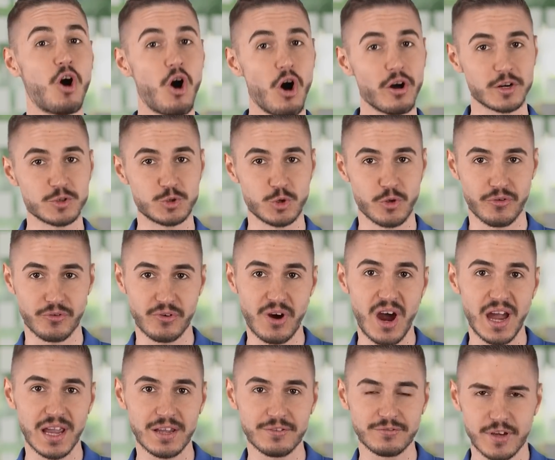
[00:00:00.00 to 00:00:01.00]
order to
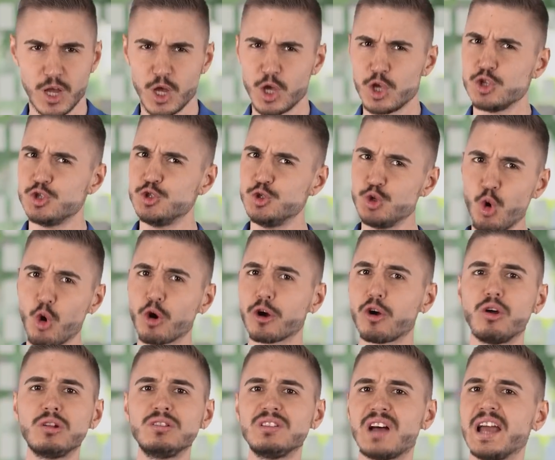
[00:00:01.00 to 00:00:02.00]
thrive, your
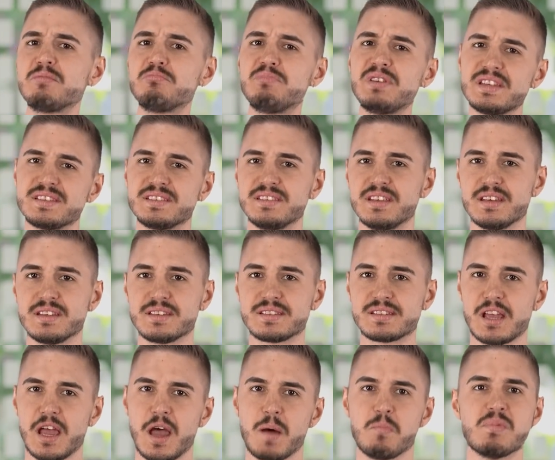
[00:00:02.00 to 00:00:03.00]
online business
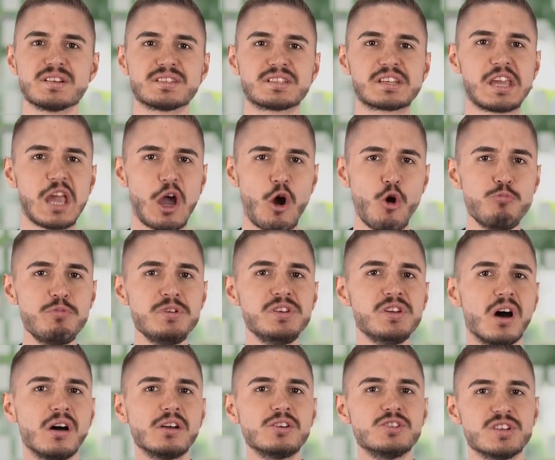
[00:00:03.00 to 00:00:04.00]
must go
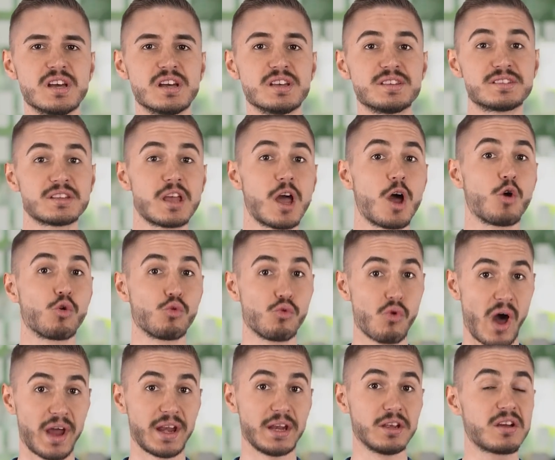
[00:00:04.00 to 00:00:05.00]
beyond just
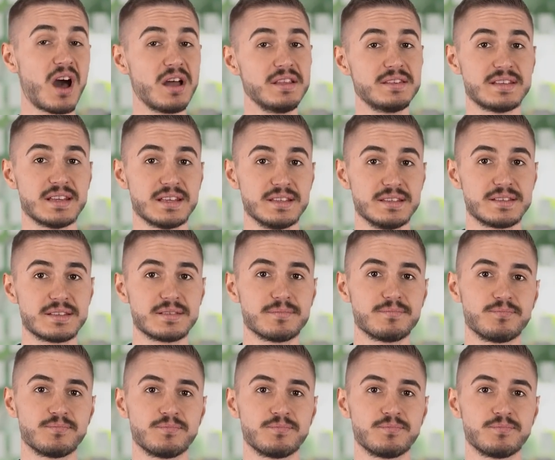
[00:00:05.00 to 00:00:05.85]
writing content.